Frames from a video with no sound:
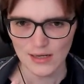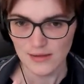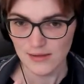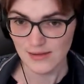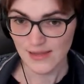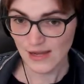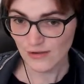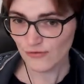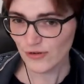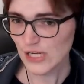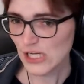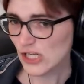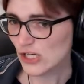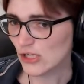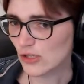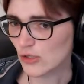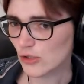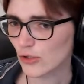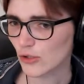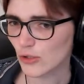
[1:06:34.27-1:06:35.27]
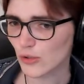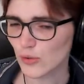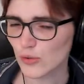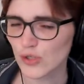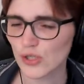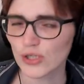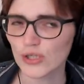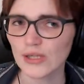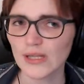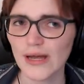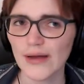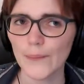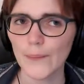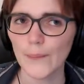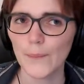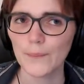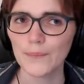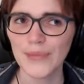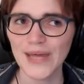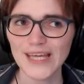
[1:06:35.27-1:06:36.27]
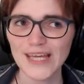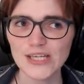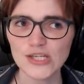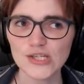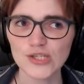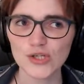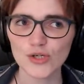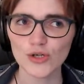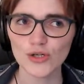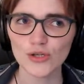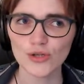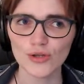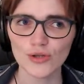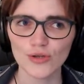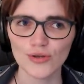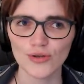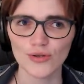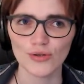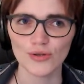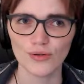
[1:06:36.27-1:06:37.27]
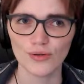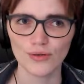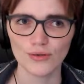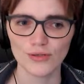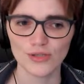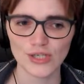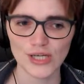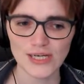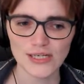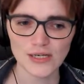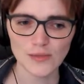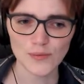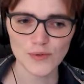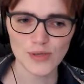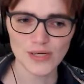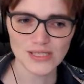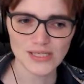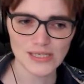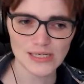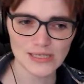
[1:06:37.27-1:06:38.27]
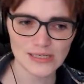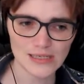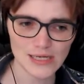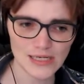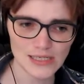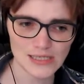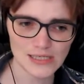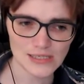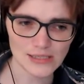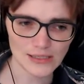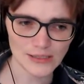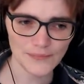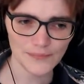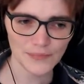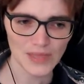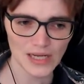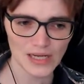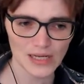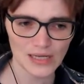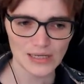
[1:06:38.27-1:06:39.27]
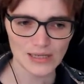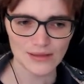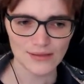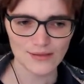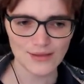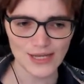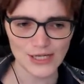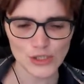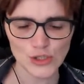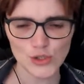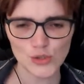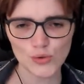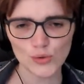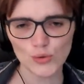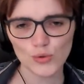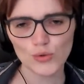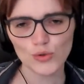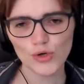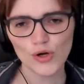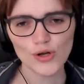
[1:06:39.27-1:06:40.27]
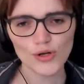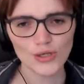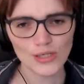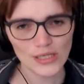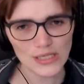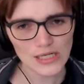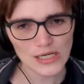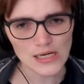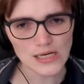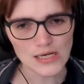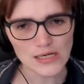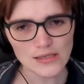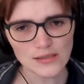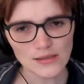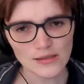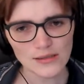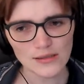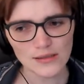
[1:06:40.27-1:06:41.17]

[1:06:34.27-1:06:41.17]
they reached the conclusion that based on JWST data, they do not need,